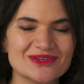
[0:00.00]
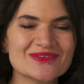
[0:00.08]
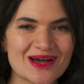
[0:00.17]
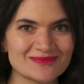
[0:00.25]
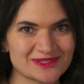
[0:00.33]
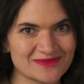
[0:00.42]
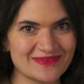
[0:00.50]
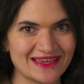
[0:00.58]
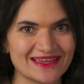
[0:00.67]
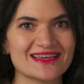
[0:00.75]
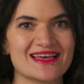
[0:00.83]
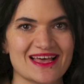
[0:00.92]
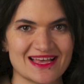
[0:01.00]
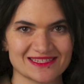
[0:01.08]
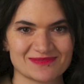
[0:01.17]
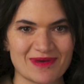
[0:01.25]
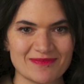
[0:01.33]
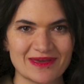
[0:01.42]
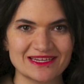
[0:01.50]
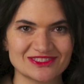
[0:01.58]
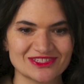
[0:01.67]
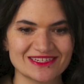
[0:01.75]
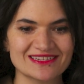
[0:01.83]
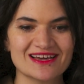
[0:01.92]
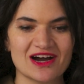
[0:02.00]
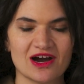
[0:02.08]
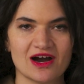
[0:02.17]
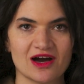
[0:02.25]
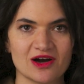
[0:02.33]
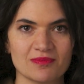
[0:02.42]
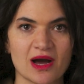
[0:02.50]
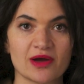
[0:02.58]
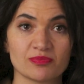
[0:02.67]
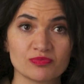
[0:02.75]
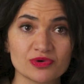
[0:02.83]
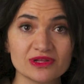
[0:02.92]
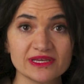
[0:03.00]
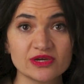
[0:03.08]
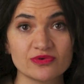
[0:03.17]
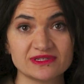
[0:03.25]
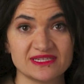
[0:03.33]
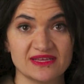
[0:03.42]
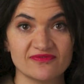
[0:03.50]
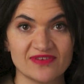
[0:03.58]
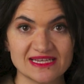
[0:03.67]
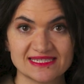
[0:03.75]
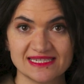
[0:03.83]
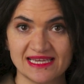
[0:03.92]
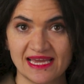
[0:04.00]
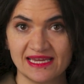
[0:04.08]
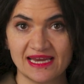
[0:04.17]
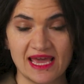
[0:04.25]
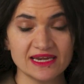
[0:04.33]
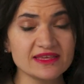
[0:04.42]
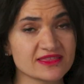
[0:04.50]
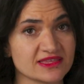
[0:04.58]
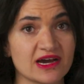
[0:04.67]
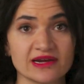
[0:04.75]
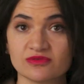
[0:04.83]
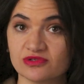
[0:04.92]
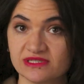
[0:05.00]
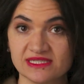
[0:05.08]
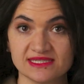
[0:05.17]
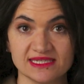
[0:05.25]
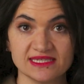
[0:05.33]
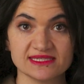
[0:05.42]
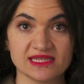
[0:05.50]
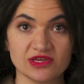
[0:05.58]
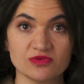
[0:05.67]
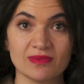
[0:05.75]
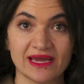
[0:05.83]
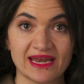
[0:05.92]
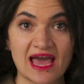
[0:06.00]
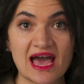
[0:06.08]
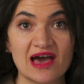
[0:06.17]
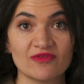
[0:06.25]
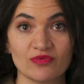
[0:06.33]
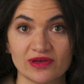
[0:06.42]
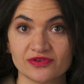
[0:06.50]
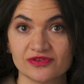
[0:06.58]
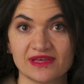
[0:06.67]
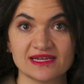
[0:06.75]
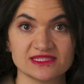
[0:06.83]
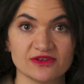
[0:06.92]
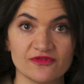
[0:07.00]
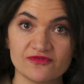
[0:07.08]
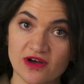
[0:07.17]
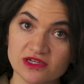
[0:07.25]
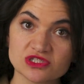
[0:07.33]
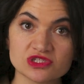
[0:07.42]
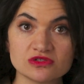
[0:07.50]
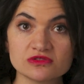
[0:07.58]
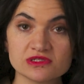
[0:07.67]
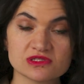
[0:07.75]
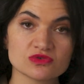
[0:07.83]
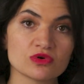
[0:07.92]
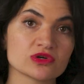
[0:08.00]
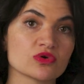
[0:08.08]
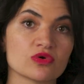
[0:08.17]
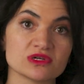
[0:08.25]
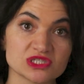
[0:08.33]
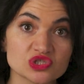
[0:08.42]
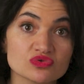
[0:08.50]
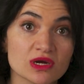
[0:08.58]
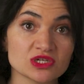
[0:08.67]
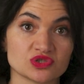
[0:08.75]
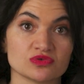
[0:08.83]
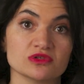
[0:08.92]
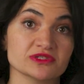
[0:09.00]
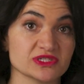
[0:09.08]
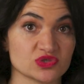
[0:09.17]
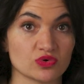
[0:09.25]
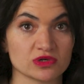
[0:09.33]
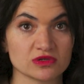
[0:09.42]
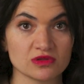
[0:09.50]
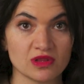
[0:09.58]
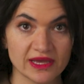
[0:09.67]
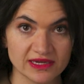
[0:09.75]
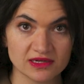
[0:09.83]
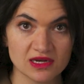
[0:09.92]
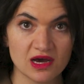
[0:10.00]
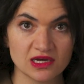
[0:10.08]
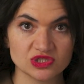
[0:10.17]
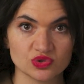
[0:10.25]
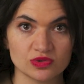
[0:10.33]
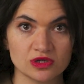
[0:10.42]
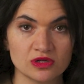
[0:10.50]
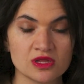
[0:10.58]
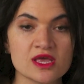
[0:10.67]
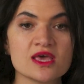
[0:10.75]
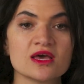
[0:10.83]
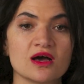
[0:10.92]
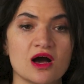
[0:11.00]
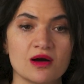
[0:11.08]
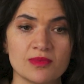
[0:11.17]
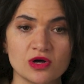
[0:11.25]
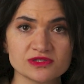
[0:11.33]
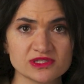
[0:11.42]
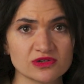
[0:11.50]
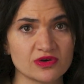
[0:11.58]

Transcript: you come to me as my patient, um, I'm really going to investigate any thyroid disease that you might have, whether that's a functional disorder or a structural disorder like a nodule. I'm also